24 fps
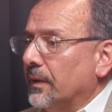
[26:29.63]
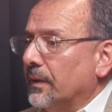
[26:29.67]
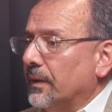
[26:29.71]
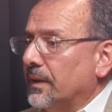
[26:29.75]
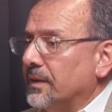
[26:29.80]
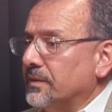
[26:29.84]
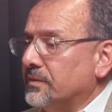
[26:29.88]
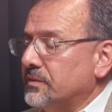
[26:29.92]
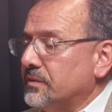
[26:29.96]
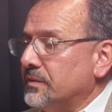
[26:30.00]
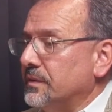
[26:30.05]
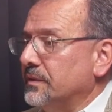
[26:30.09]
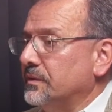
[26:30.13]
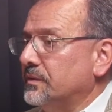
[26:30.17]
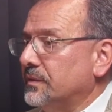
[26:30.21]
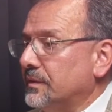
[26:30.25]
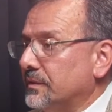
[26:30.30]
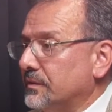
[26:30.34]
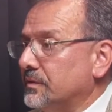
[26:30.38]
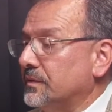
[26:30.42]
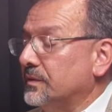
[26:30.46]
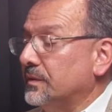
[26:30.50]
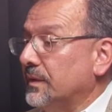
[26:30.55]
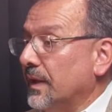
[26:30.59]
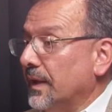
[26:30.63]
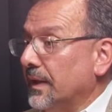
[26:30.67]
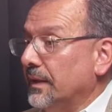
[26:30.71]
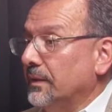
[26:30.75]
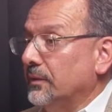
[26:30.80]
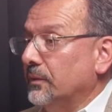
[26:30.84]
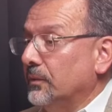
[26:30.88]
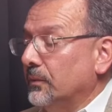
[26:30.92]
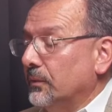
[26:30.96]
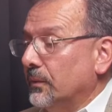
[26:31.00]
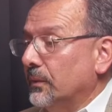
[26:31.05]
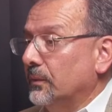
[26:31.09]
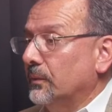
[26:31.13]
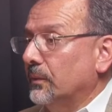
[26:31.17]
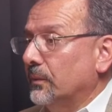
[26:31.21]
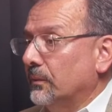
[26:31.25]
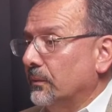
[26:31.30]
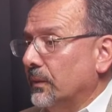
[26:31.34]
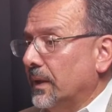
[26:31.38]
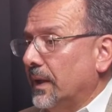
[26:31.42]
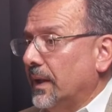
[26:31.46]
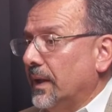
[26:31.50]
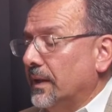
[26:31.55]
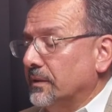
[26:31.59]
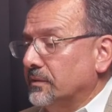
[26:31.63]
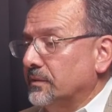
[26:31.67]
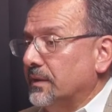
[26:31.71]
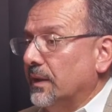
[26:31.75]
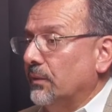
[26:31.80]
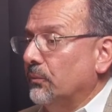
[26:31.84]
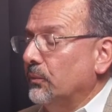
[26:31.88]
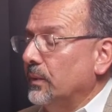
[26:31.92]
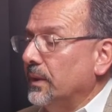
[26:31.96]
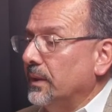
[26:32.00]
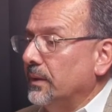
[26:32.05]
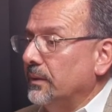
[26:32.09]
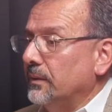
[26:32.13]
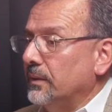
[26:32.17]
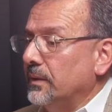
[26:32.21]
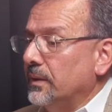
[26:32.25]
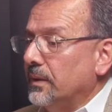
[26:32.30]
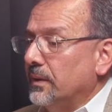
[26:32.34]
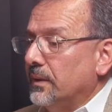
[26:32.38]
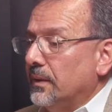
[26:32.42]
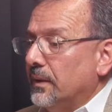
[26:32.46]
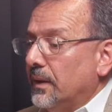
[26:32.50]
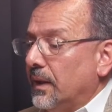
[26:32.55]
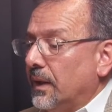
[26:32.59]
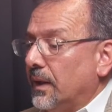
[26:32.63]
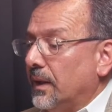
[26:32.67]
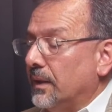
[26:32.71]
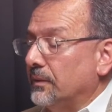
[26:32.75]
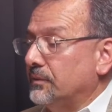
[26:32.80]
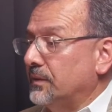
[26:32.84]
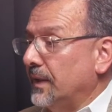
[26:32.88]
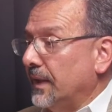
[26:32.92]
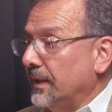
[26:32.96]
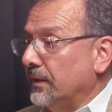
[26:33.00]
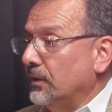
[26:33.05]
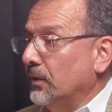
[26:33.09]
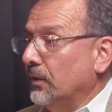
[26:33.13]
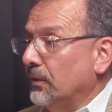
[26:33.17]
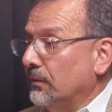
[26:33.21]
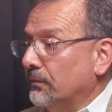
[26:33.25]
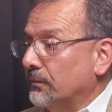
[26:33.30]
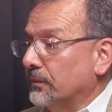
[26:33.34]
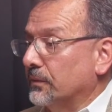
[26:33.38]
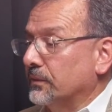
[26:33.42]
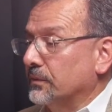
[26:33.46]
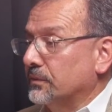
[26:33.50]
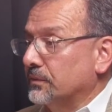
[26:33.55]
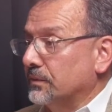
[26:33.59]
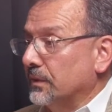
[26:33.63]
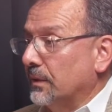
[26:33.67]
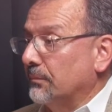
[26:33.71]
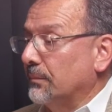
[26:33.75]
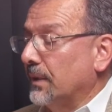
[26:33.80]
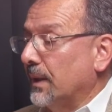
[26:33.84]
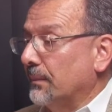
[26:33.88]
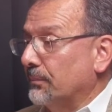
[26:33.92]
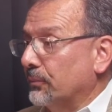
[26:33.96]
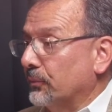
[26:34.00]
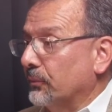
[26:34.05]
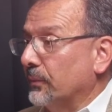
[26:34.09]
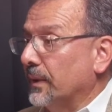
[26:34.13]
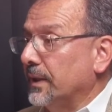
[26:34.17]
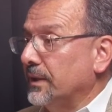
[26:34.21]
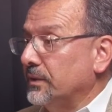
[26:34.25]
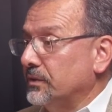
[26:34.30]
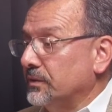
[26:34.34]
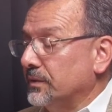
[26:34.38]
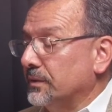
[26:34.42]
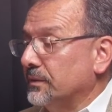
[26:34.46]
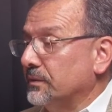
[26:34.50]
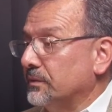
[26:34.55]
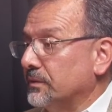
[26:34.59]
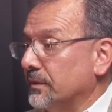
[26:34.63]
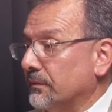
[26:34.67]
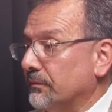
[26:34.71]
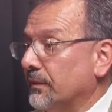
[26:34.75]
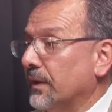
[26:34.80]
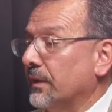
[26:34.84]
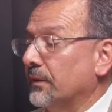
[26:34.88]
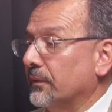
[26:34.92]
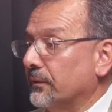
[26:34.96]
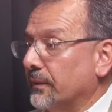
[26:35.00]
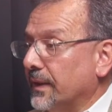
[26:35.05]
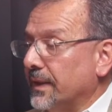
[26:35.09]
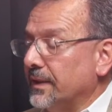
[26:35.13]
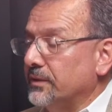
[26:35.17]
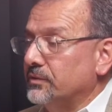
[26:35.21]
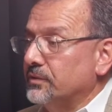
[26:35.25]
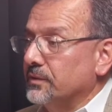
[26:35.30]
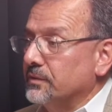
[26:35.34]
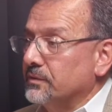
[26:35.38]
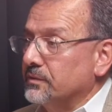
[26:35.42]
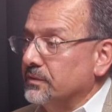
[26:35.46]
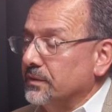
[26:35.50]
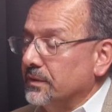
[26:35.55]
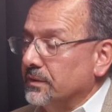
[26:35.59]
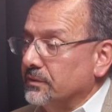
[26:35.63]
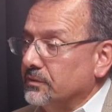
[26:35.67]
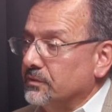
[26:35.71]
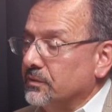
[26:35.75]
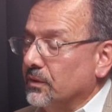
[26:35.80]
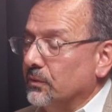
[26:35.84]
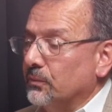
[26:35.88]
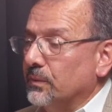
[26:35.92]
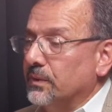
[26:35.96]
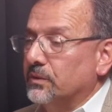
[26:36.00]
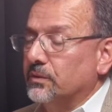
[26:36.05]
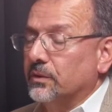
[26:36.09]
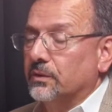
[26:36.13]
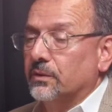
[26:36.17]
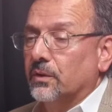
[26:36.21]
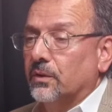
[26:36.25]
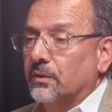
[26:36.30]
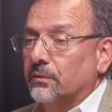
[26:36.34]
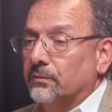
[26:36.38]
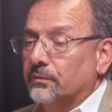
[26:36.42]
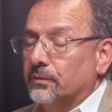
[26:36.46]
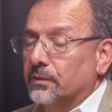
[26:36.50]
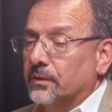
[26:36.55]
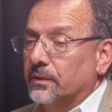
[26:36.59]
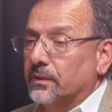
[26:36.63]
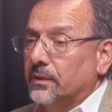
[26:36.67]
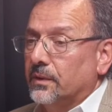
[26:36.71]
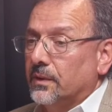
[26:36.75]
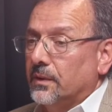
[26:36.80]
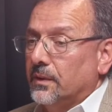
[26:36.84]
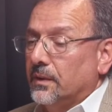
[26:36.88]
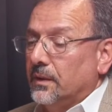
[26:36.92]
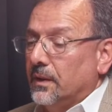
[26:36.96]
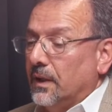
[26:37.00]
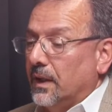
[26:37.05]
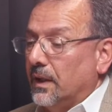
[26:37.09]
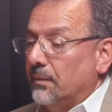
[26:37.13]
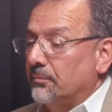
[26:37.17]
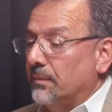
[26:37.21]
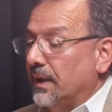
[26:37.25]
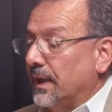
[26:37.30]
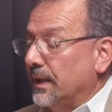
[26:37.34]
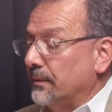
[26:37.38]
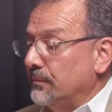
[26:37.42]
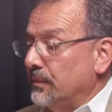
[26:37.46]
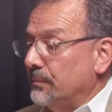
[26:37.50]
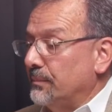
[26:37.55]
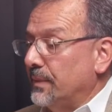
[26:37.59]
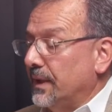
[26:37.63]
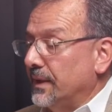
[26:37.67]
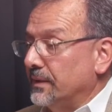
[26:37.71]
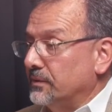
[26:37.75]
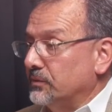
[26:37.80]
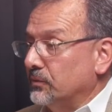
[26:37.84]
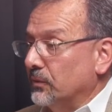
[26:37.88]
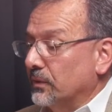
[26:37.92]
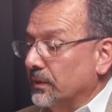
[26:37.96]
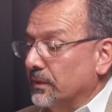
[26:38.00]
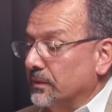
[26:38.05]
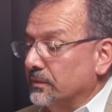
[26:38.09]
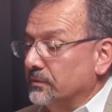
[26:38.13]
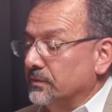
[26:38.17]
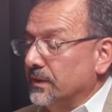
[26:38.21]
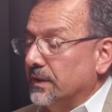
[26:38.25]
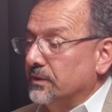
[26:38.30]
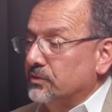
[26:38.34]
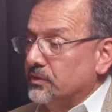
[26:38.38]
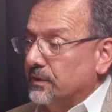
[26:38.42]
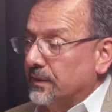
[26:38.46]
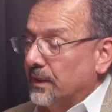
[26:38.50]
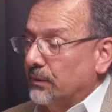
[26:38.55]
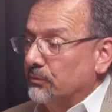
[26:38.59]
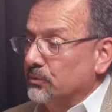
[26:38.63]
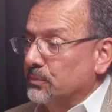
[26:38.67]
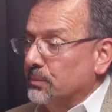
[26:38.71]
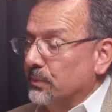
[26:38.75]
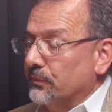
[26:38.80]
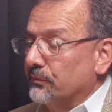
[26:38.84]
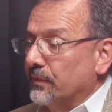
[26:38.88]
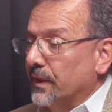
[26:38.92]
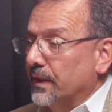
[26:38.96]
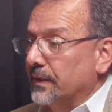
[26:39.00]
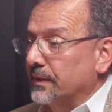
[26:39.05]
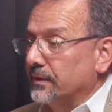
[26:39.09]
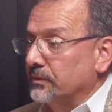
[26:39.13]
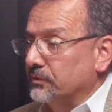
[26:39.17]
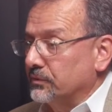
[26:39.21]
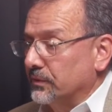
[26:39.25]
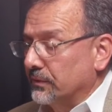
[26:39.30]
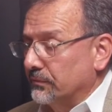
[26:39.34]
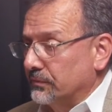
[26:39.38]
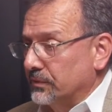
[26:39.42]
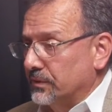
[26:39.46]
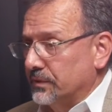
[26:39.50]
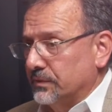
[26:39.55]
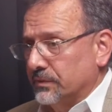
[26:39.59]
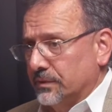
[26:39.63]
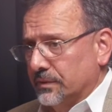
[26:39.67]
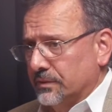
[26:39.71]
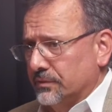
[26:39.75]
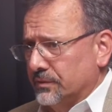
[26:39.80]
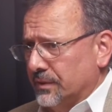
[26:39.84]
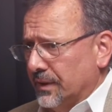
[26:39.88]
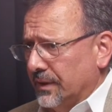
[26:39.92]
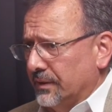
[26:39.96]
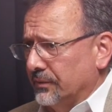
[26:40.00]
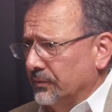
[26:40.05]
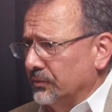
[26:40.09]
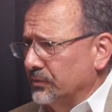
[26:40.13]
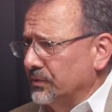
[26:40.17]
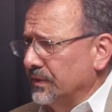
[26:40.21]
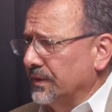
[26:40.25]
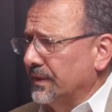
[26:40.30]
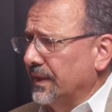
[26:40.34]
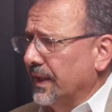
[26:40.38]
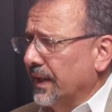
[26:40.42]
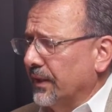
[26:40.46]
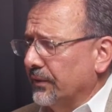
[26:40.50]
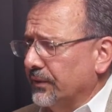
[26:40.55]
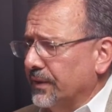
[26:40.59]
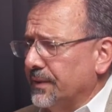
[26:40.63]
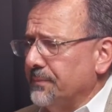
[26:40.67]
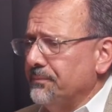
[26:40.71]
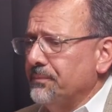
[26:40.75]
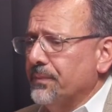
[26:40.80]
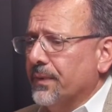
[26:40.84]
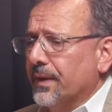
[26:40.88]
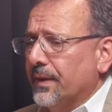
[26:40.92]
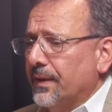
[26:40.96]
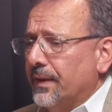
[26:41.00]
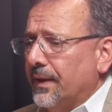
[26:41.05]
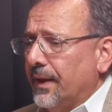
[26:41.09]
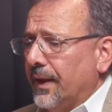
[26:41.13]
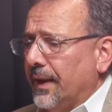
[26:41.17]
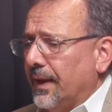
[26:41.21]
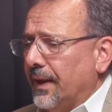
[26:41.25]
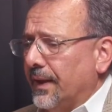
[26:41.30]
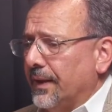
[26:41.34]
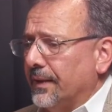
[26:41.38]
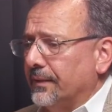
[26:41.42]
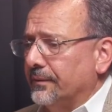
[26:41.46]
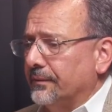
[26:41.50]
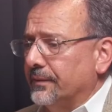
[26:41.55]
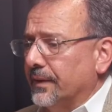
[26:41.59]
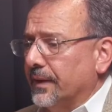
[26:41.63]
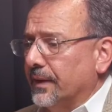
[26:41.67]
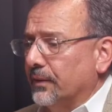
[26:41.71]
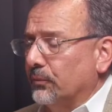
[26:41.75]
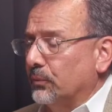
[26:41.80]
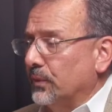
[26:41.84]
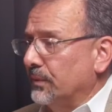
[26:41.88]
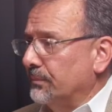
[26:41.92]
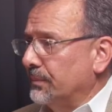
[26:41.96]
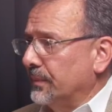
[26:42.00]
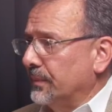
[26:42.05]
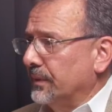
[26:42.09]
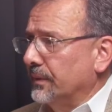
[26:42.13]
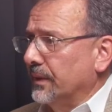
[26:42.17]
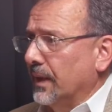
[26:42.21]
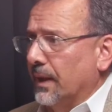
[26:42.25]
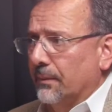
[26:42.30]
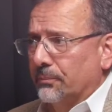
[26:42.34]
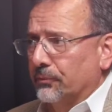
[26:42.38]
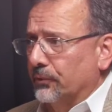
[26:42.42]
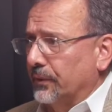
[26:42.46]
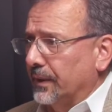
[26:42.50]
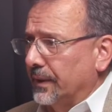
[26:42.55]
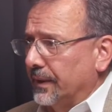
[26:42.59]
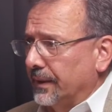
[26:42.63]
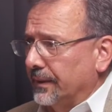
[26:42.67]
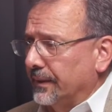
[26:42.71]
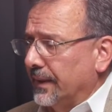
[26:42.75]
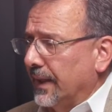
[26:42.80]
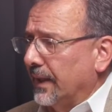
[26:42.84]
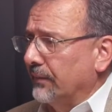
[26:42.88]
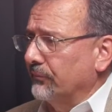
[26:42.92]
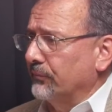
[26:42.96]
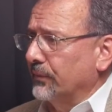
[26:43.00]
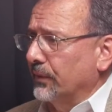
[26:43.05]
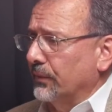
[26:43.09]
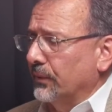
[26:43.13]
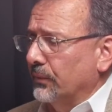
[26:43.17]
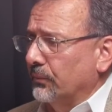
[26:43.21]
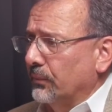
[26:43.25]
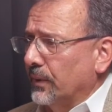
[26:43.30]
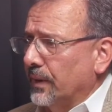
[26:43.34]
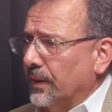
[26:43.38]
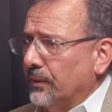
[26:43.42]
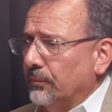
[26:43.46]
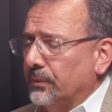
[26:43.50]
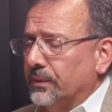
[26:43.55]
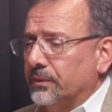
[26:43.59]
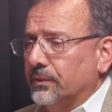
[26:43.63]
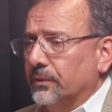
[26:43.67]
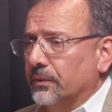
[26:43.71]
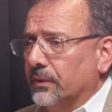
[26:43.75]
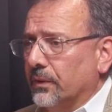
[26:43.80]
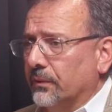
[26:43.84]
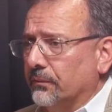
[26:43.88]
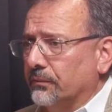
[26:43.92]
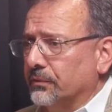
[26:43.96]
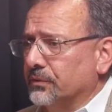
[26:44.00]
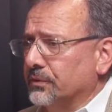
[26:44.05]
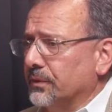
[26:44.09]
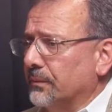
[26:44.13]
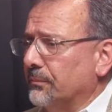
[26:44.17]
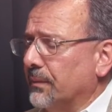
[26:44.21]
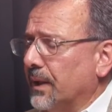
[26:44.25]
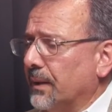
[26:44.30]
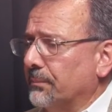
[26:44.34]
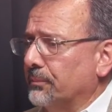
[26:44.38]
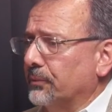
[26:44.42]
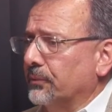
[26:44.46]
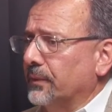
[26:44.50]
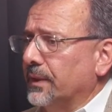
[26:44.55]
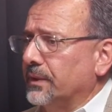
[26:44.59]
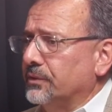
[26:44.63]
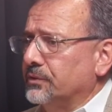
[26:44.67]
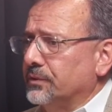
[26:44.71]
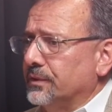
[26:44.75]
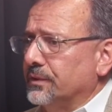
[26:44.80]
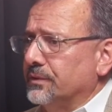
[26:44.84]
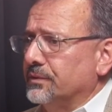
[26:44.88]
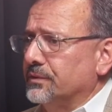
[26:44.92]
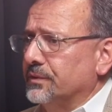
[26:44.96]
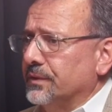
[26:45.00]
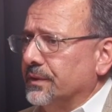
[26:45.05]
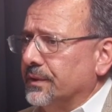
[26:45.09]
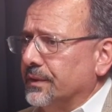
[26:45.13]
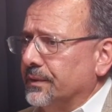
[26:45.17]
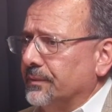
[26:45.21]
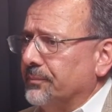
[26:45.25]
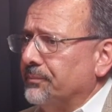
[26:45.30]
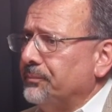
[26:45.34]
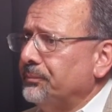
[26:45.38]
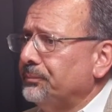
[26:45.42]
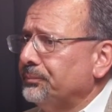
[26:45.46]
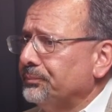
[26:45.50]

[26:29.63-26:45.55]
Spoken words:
assist the state, who asked that we take over some operations of other agencies. So we took over a Miami-based organization that was providing services in St. Lucie County, and we've been operating that very well. We took over some operations in